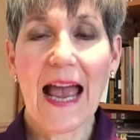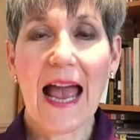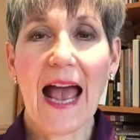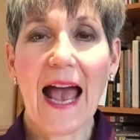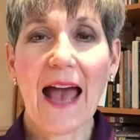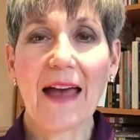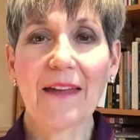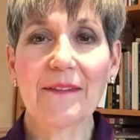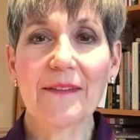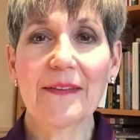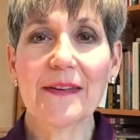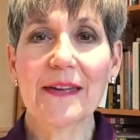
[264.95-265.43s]

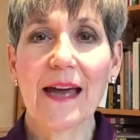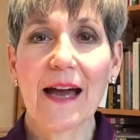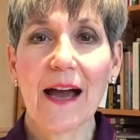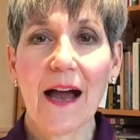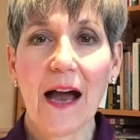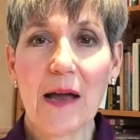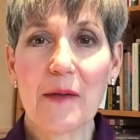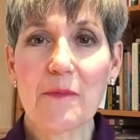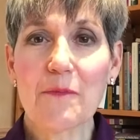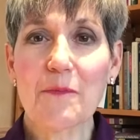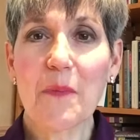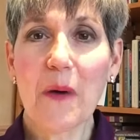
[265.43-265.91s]
and
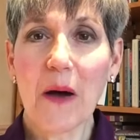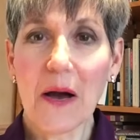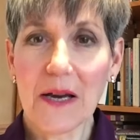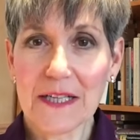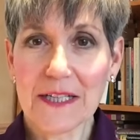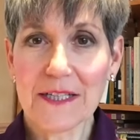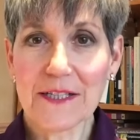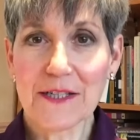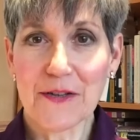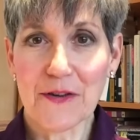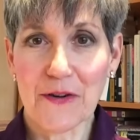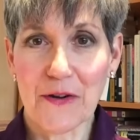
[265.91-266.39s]
I
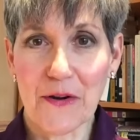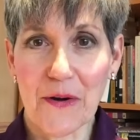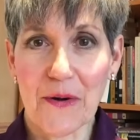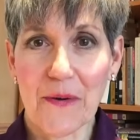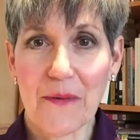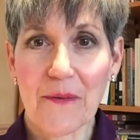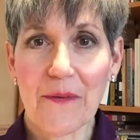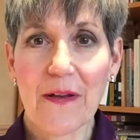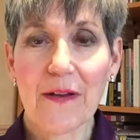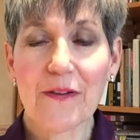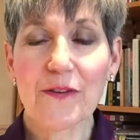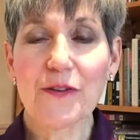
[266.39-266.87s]
monitor
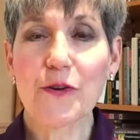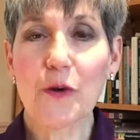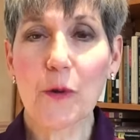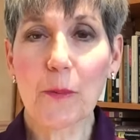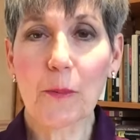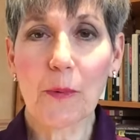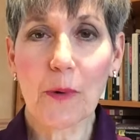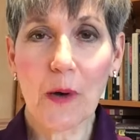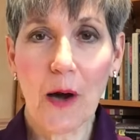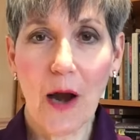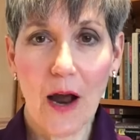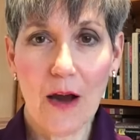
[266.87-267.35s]
your
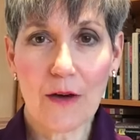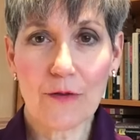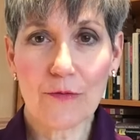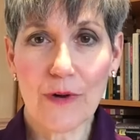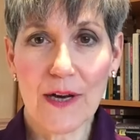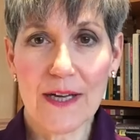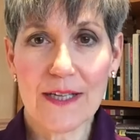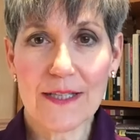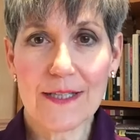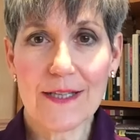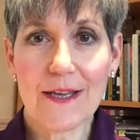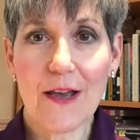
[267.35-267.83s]

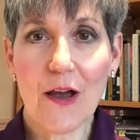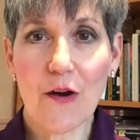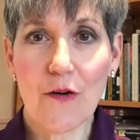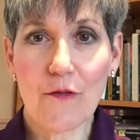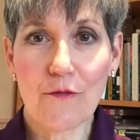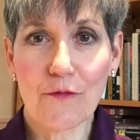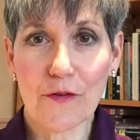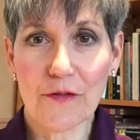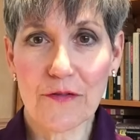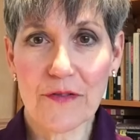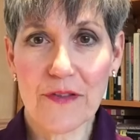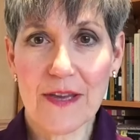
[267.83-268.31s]
progress
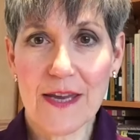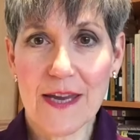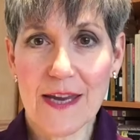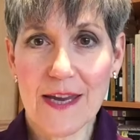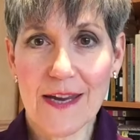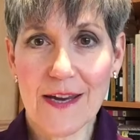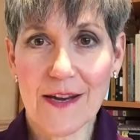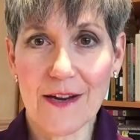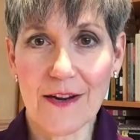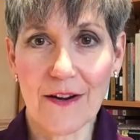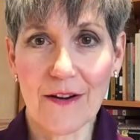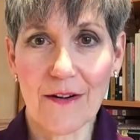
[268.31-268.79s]
over the
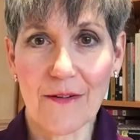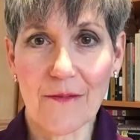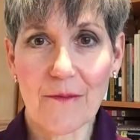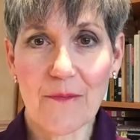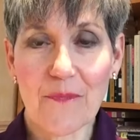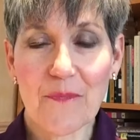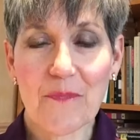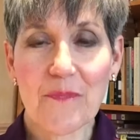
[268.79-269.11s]
year.